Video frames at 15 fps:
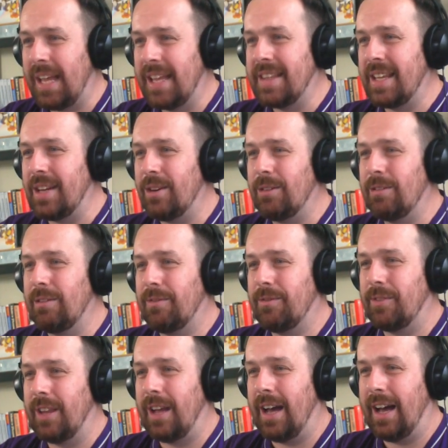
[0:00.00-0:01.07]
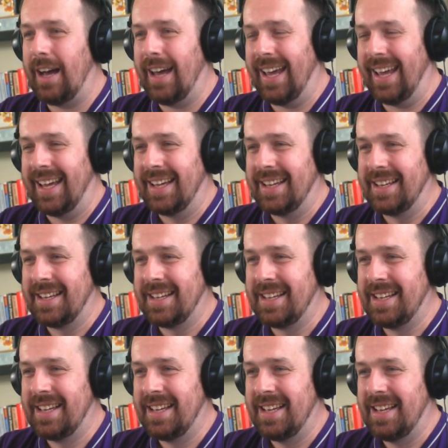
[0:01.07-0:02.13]
and they all fly
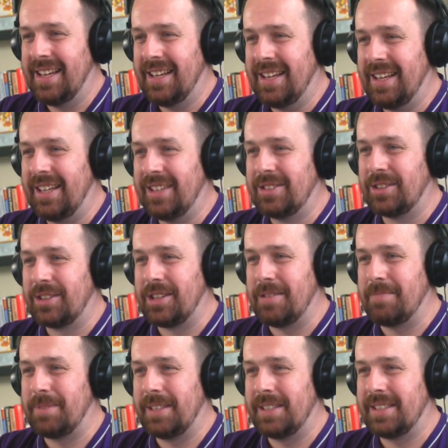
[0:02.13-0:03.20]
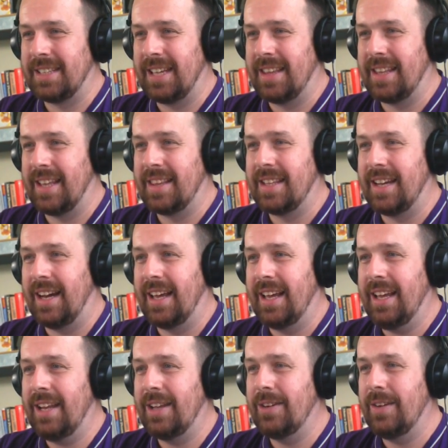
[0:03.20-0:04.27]
into the abyss and then die.
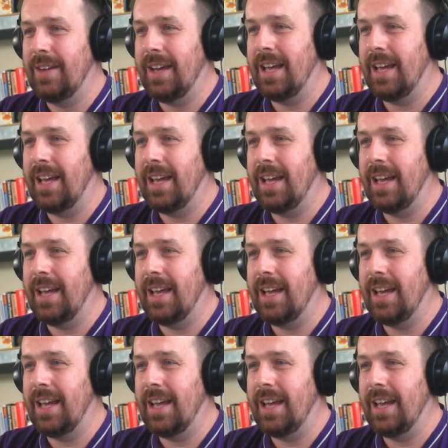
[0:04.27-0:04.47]
Hello,